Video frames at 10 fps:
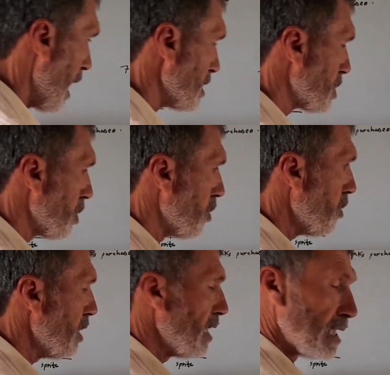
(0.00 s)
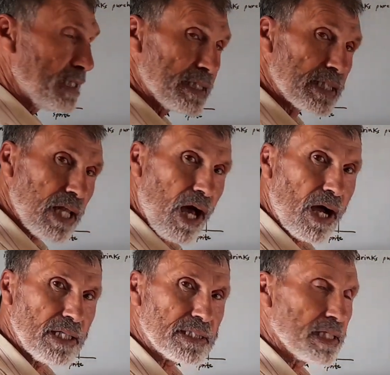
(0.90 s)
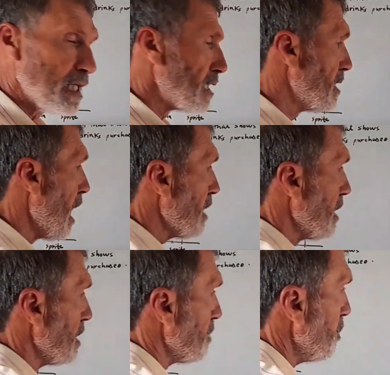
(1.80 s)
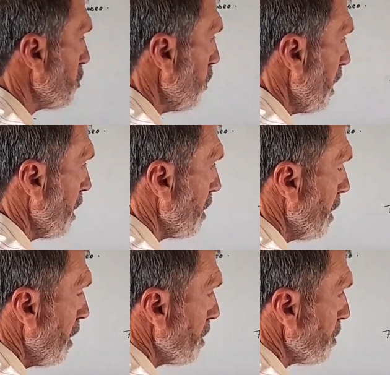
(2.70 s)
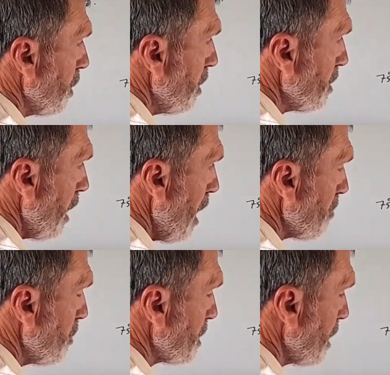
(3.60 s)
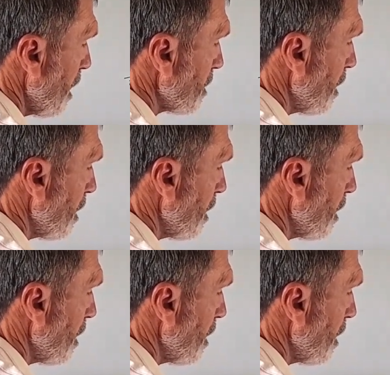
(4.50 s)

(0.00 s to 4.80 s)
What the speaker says: and so the slice that is between 38%